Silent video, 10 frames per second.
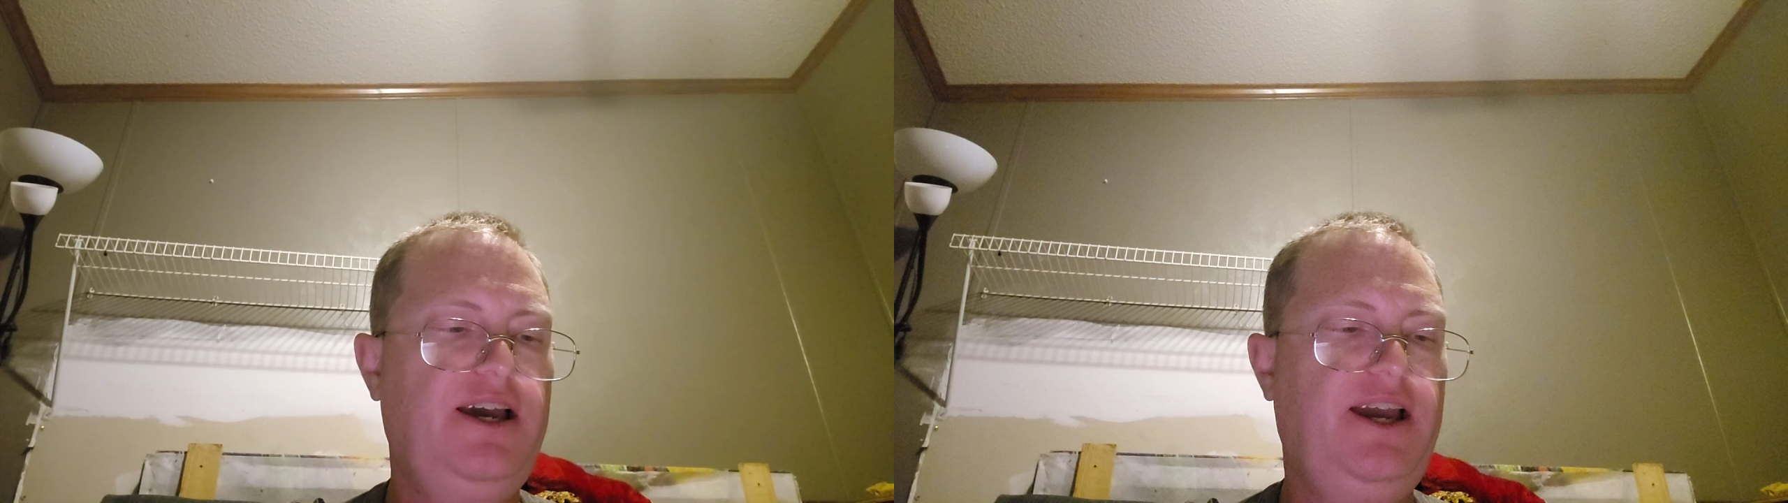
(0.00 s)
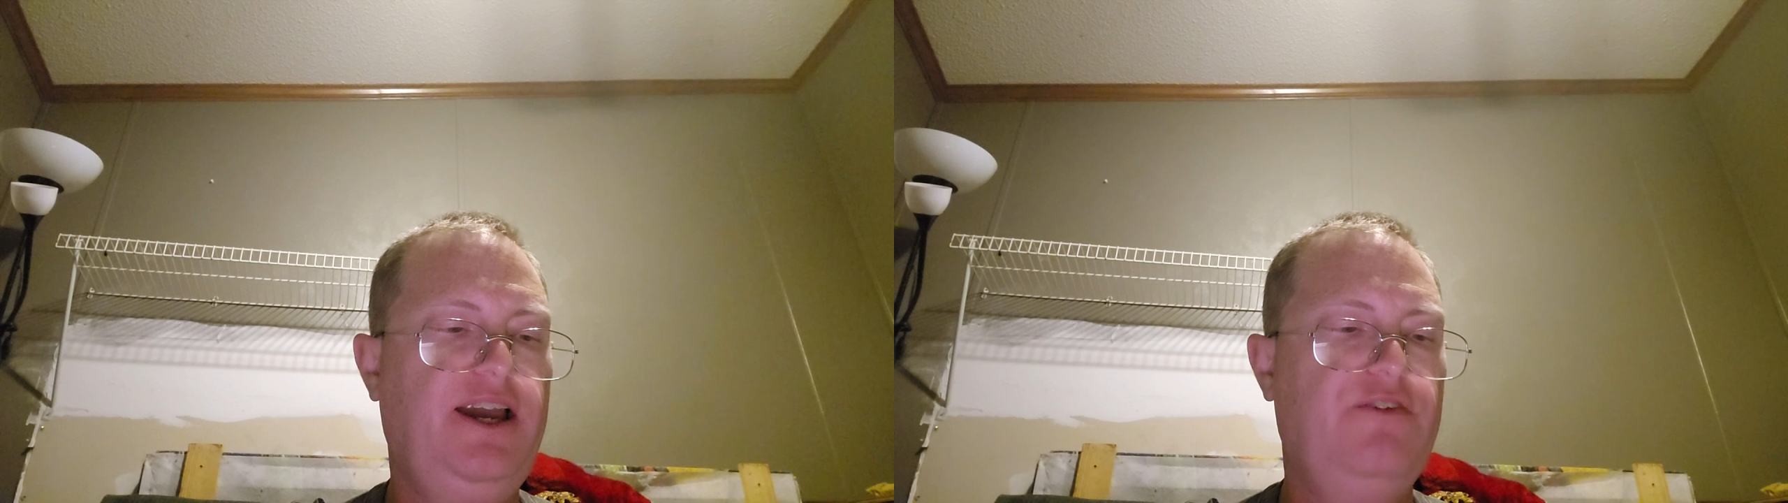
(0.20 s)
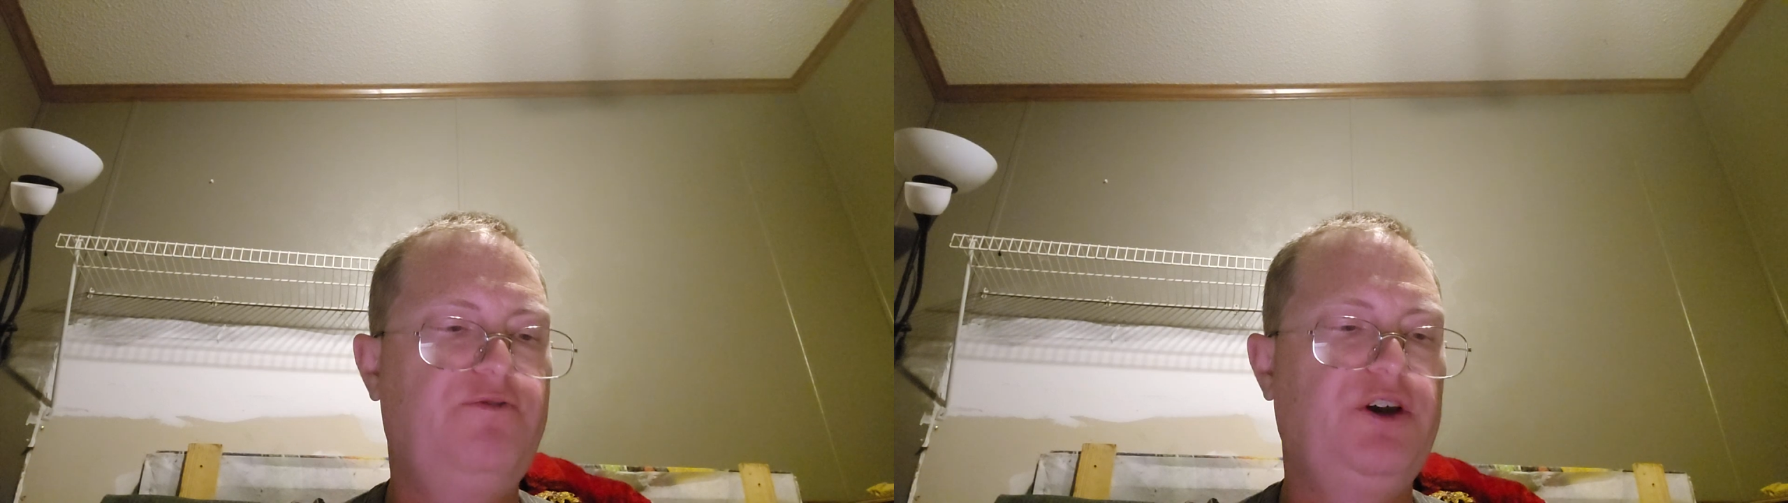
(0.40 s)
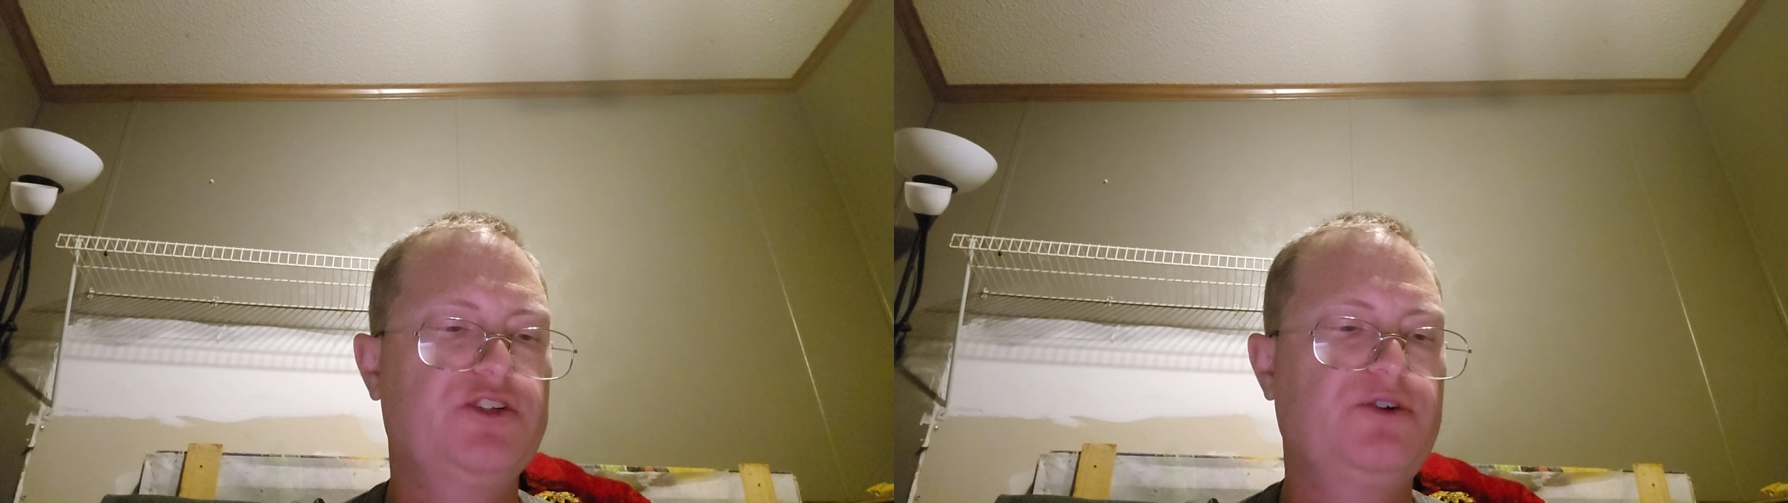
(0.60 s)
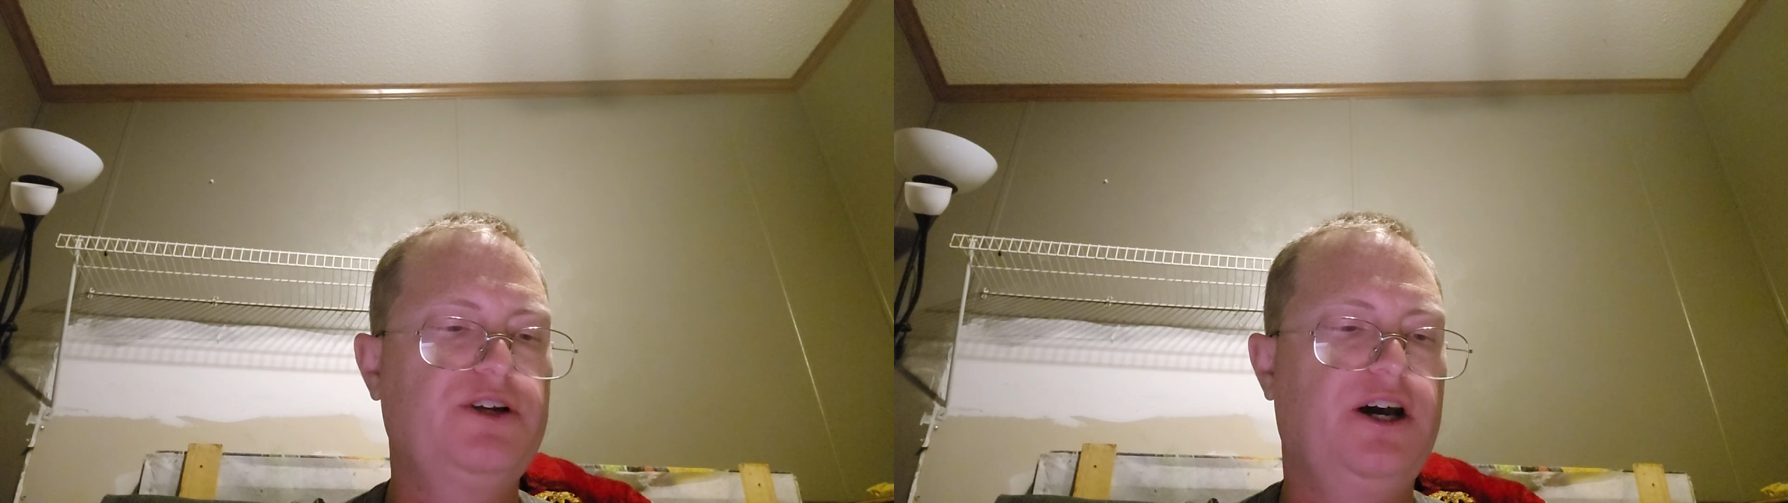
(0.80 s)
and
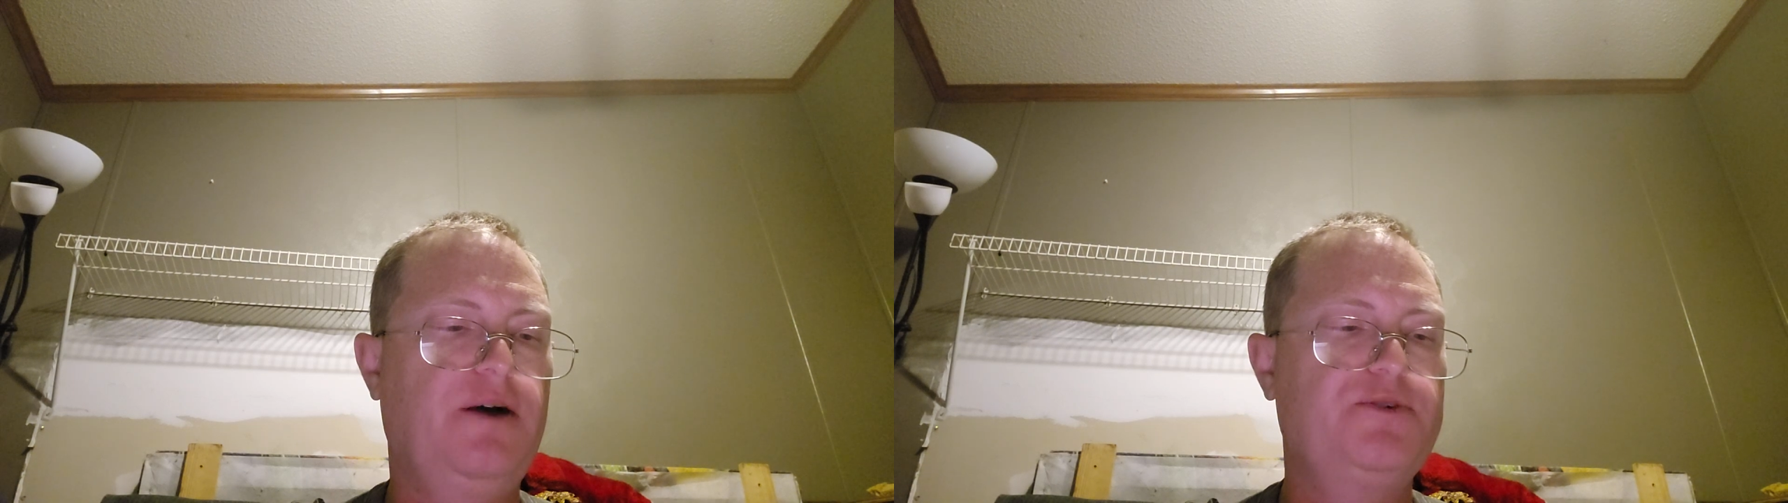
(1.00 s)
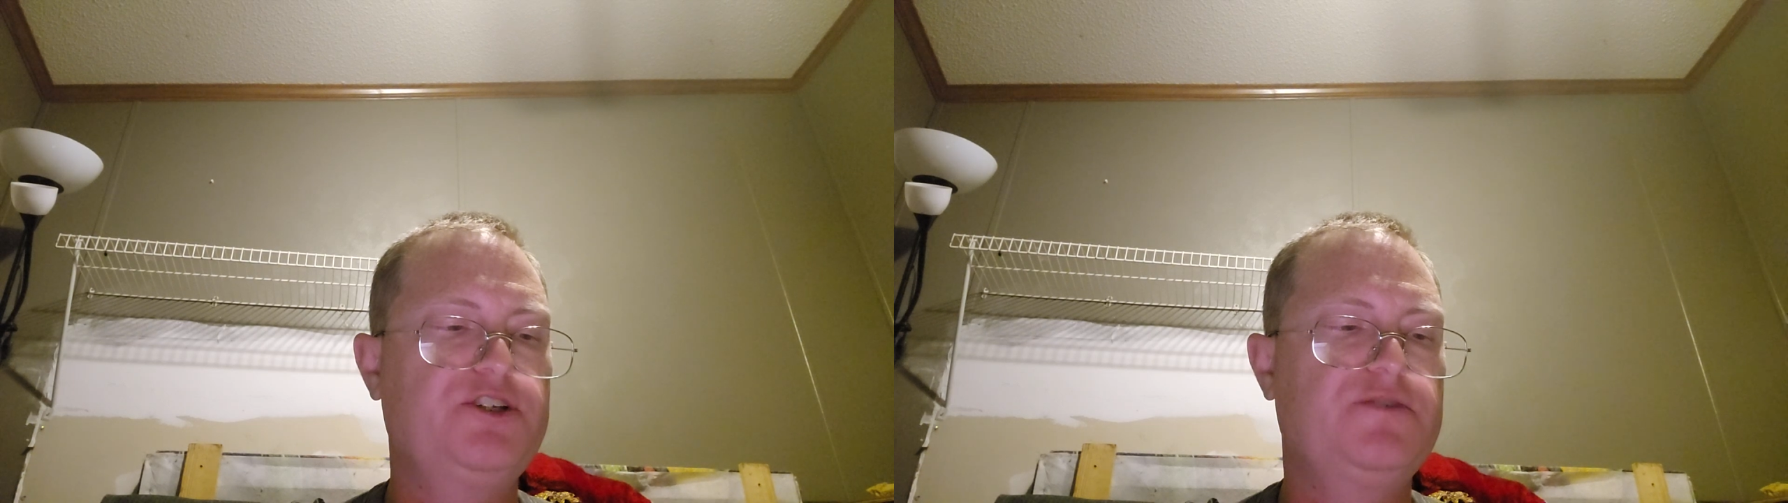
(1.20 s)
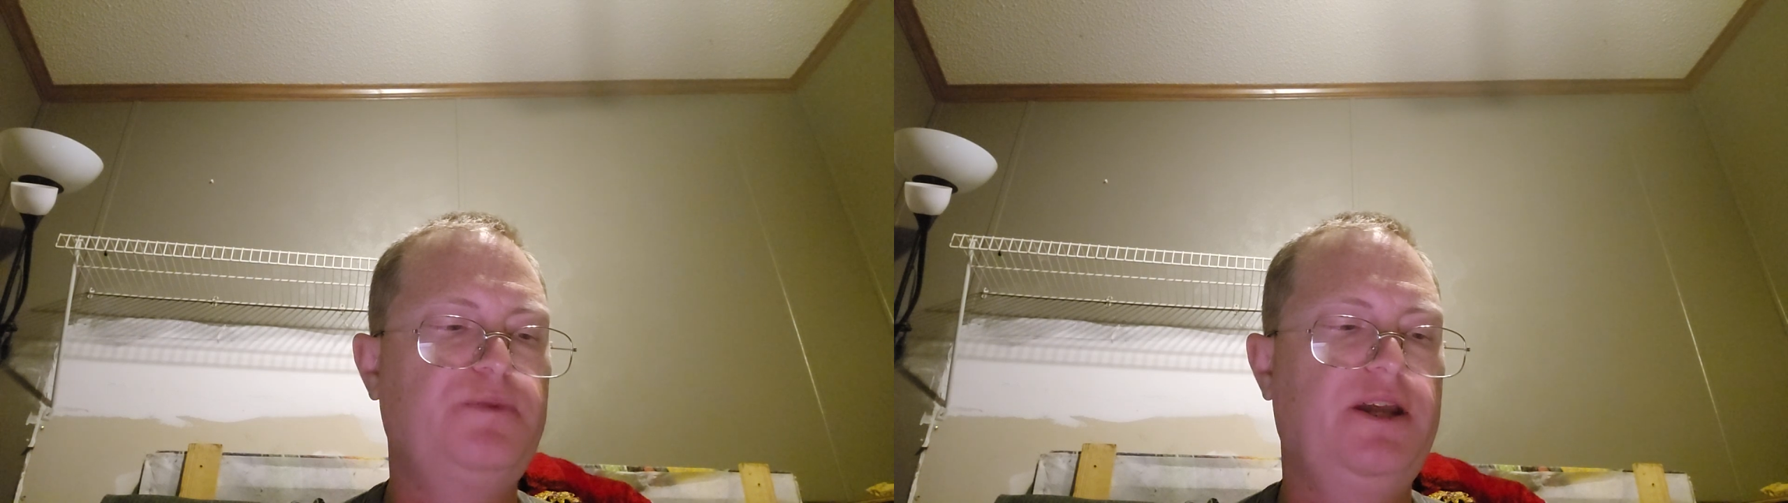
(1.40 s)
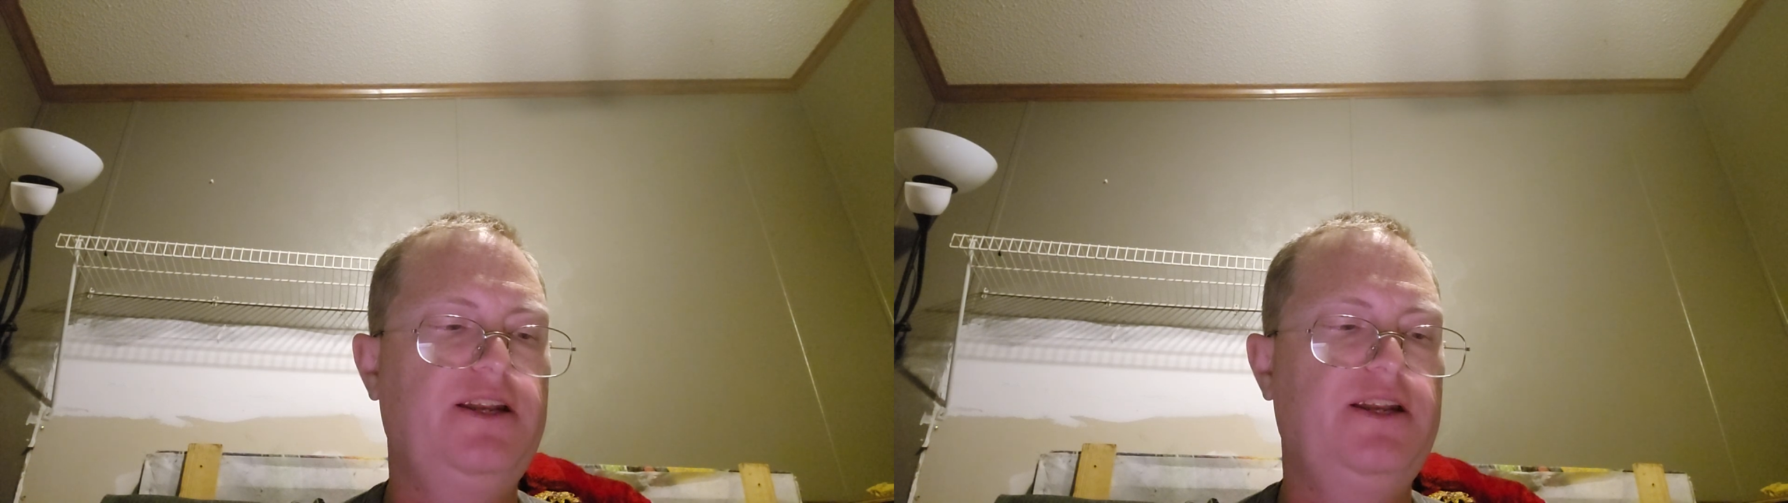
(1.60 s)
filtering options made